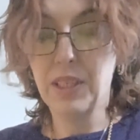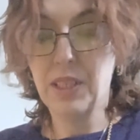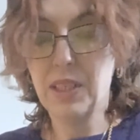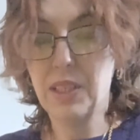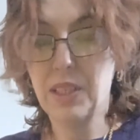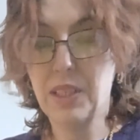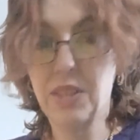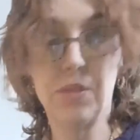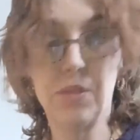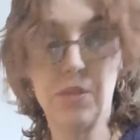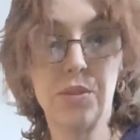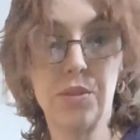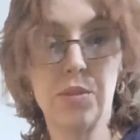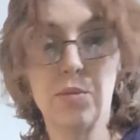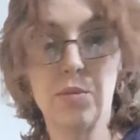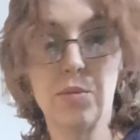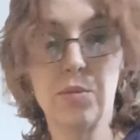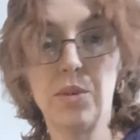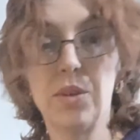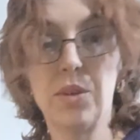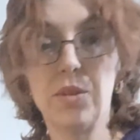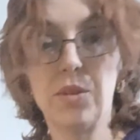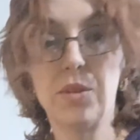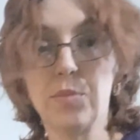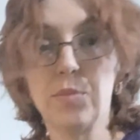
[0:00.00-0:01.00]
It's the
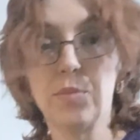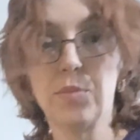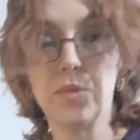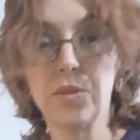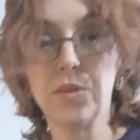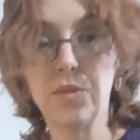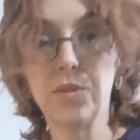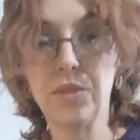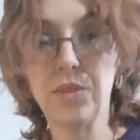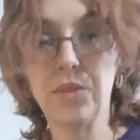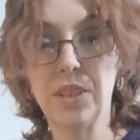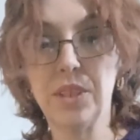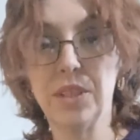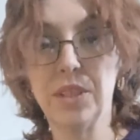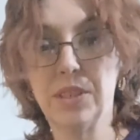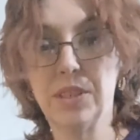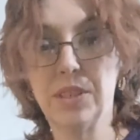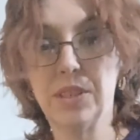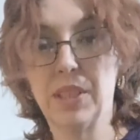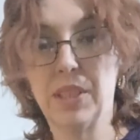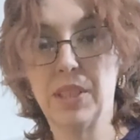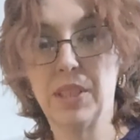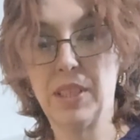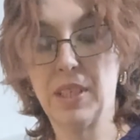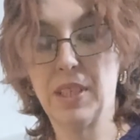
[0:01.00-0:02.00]
way the world is,
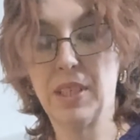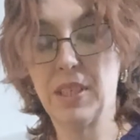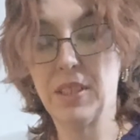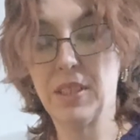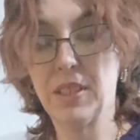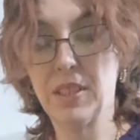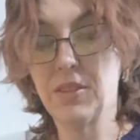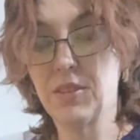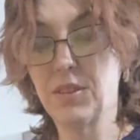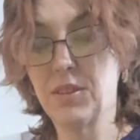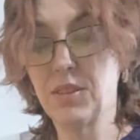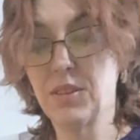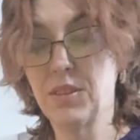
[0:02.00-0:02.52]
I guess.